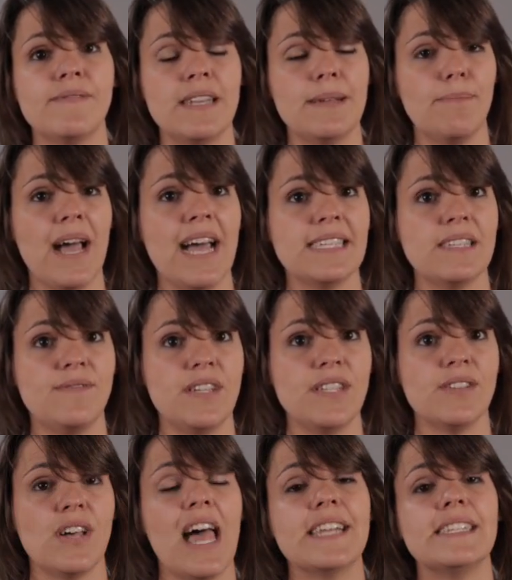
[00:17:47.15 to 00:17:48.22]
of an impacted
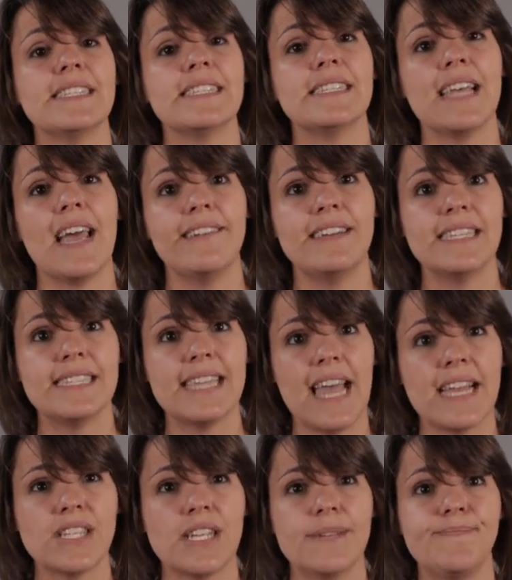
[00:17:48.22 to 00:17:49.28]
fetal head at caesarean
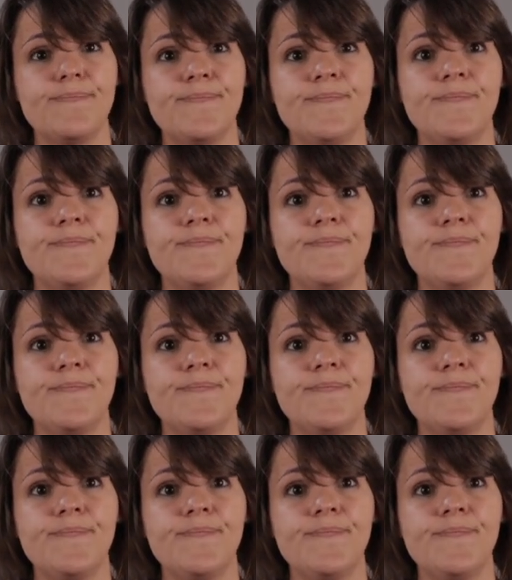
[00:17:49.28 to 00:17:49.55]
section.